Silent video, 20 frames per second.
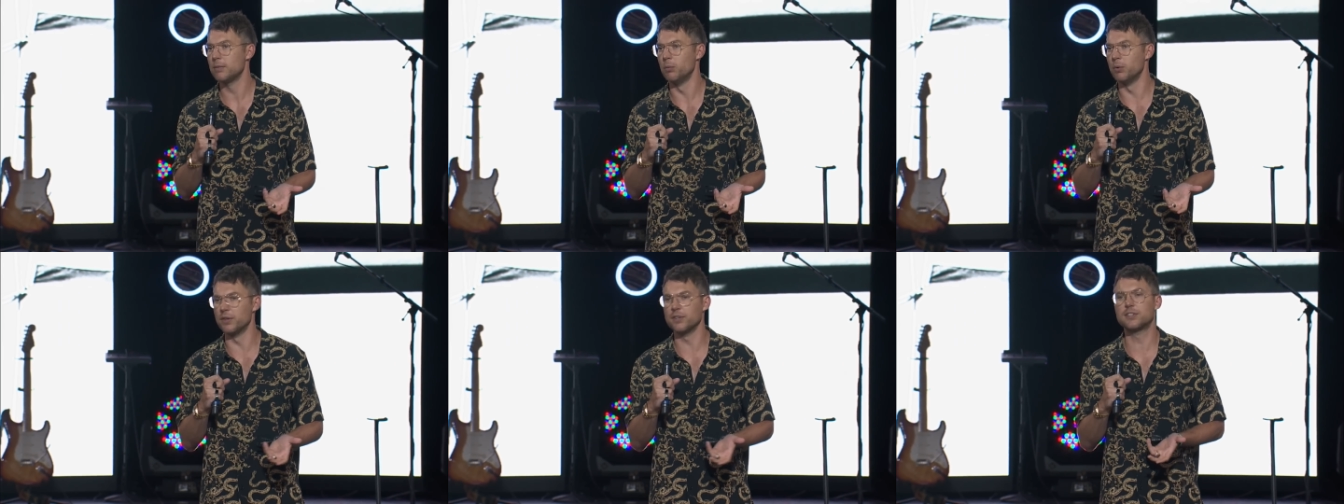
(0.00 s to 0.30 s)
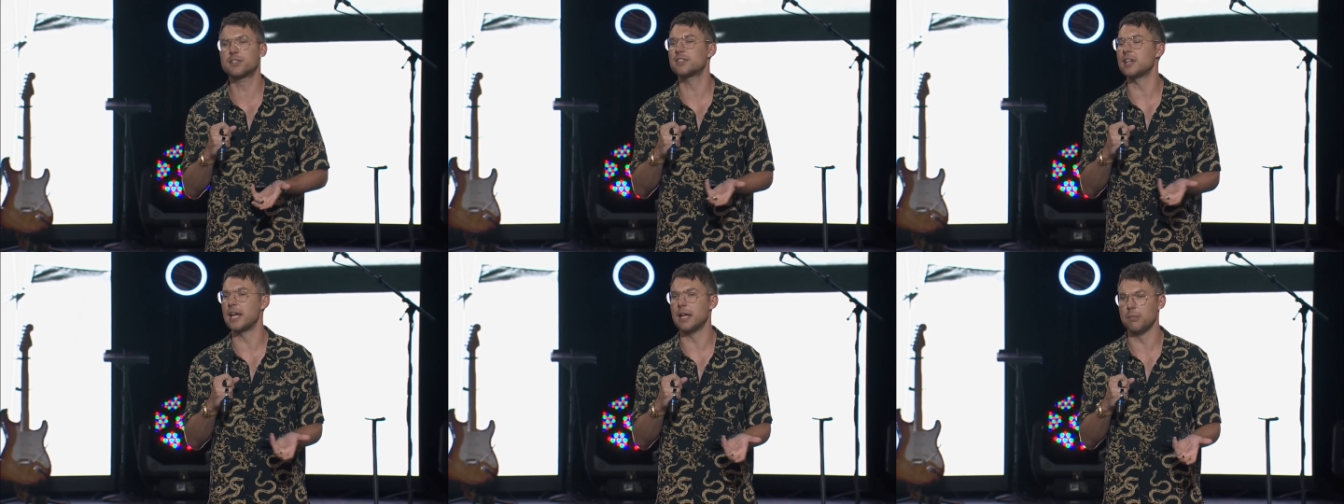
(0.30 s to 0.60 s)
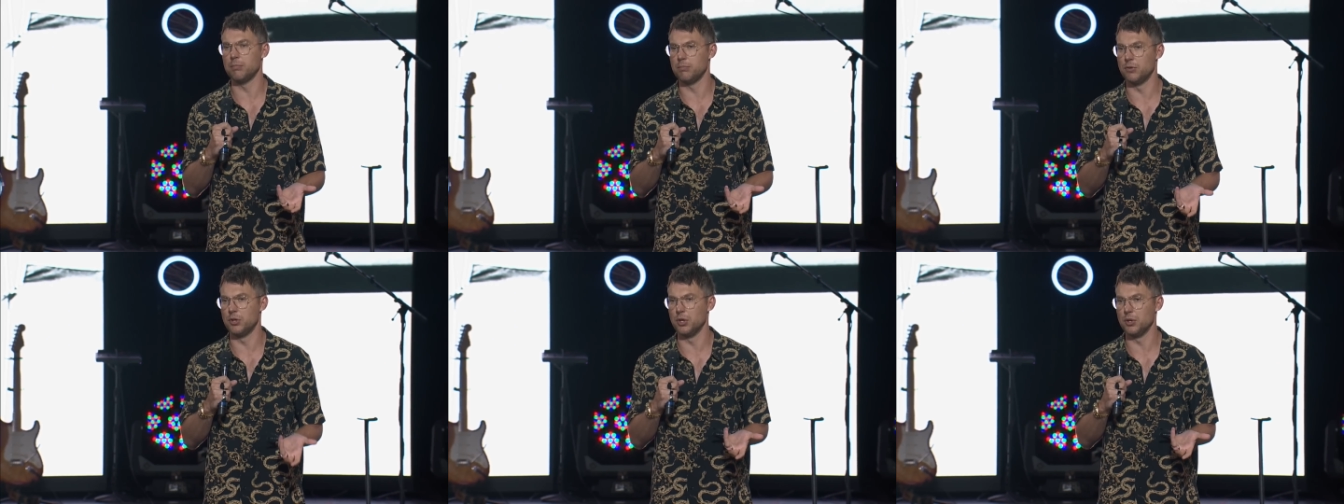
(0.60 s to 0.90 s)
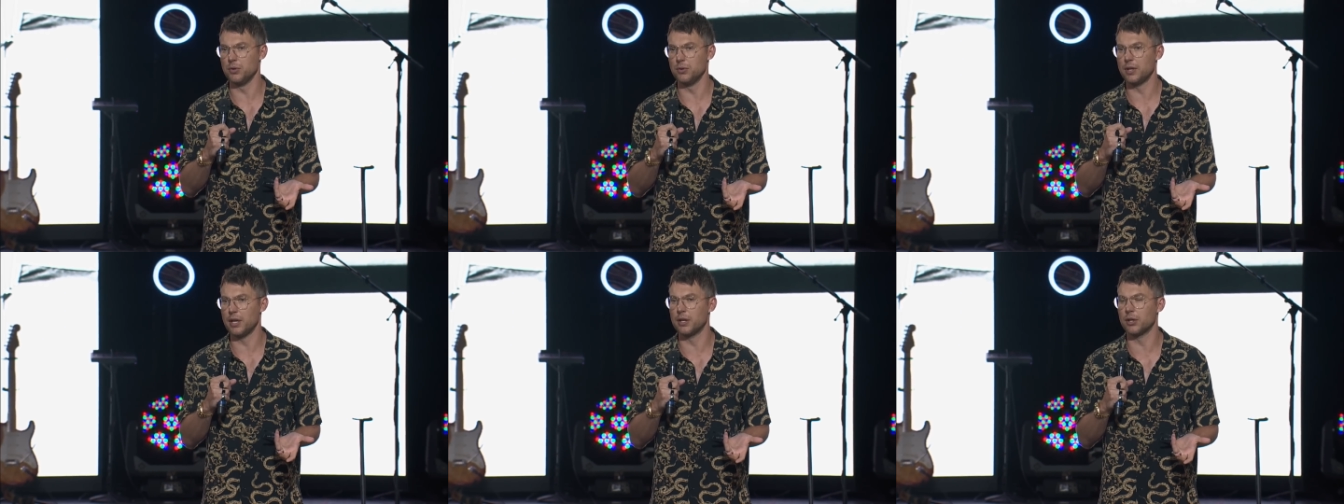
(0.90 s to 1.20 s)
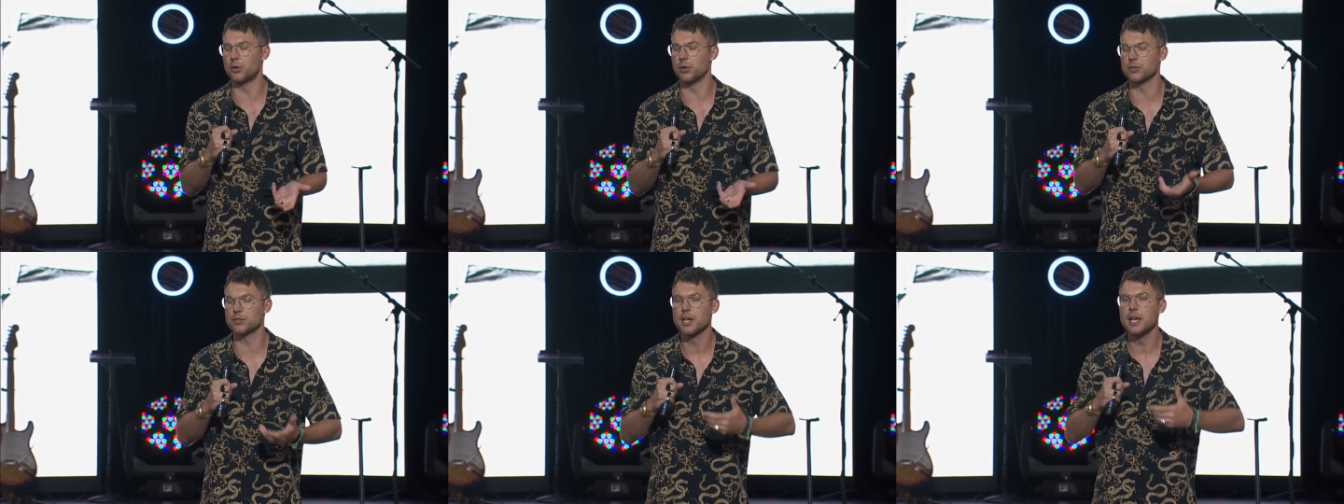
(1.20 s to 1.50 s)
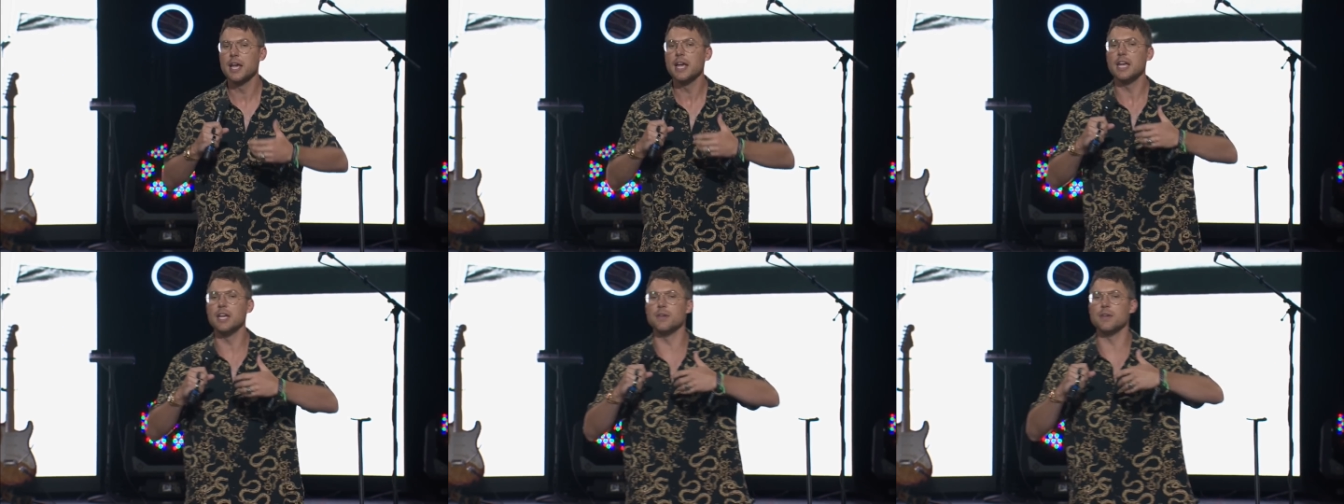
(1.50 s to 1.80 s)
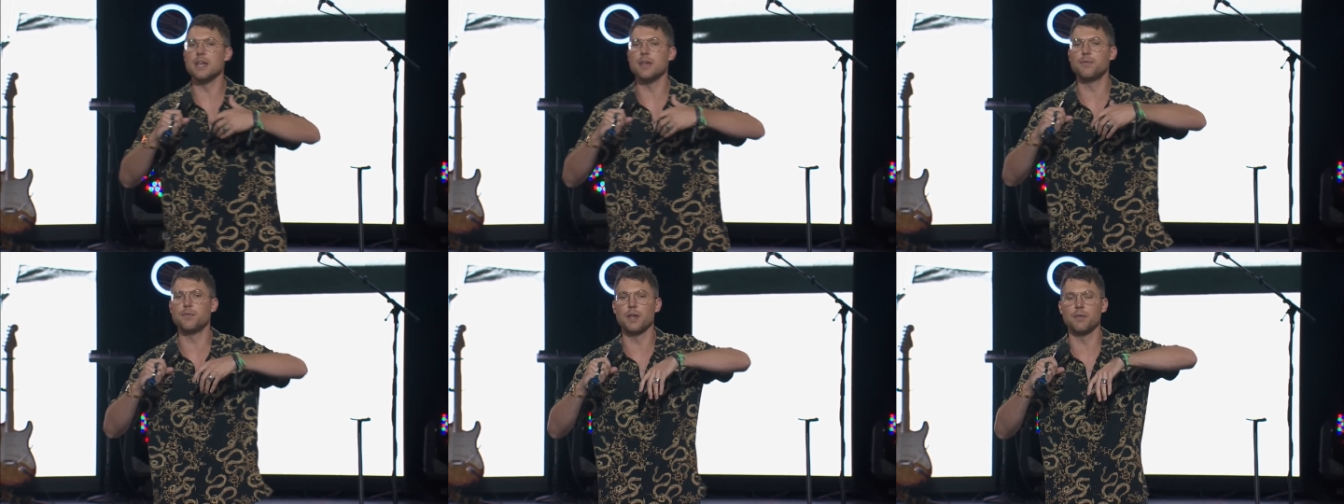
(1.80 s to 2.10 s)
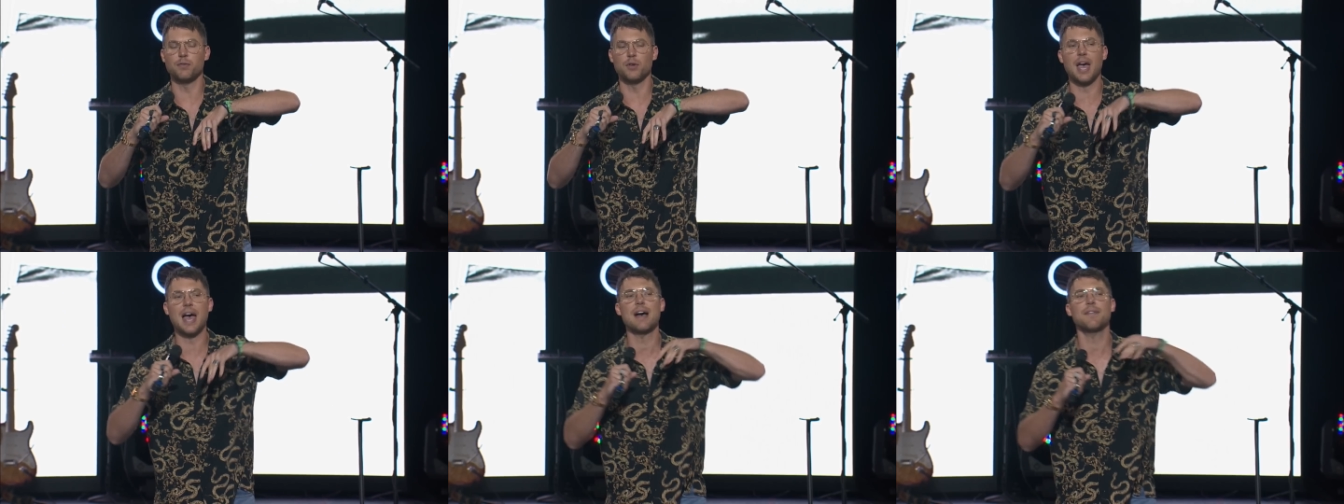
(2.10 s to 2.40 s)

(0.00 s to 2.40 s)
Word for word: We're the same dude. And of course, if, if you